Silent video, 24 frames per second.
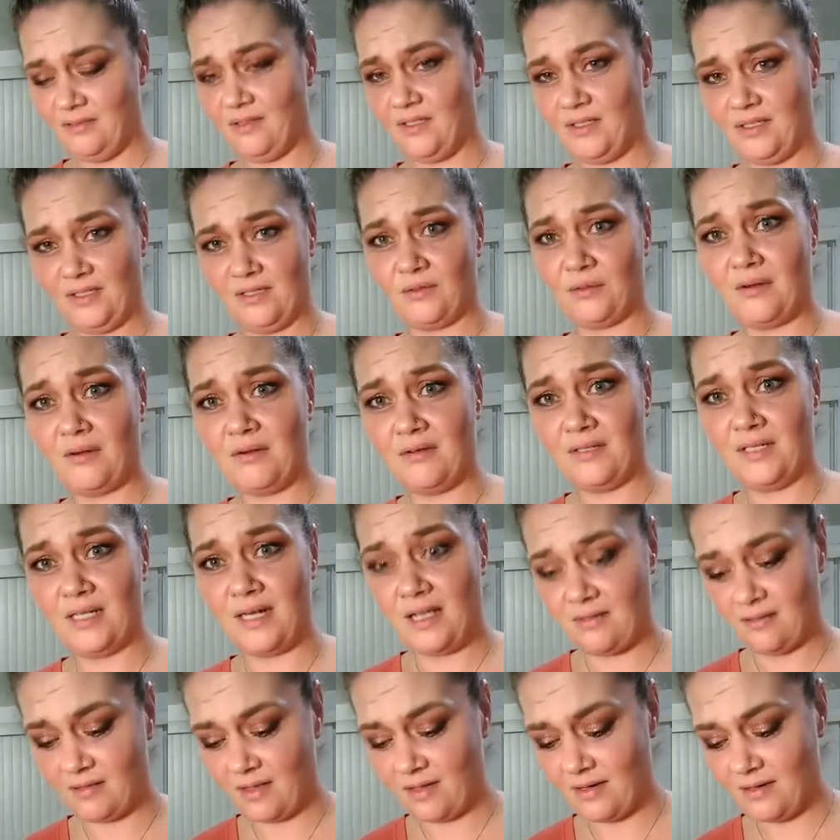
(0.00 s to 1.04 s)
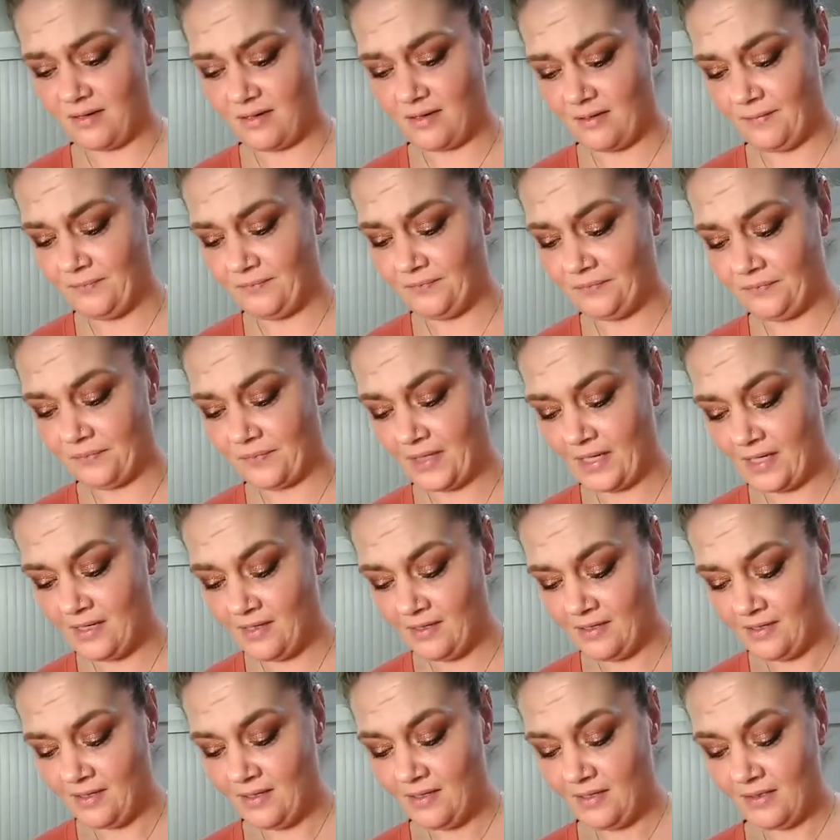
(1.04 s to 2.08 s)
Just throwing it out there.
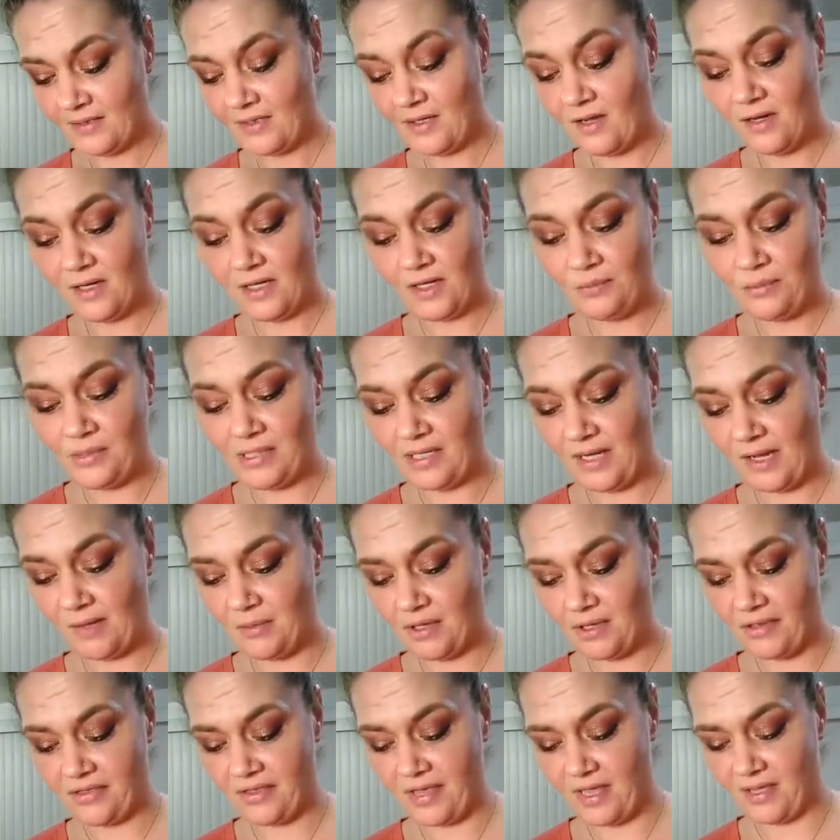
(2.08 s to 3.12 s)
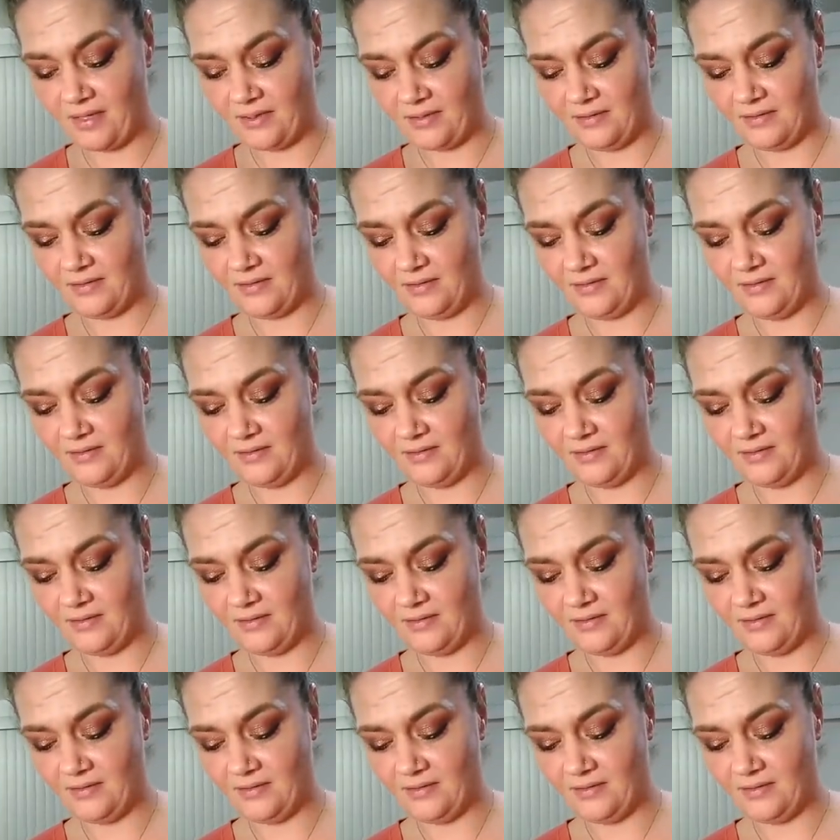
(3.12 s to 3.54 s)
It's all going to be an eyeball thing.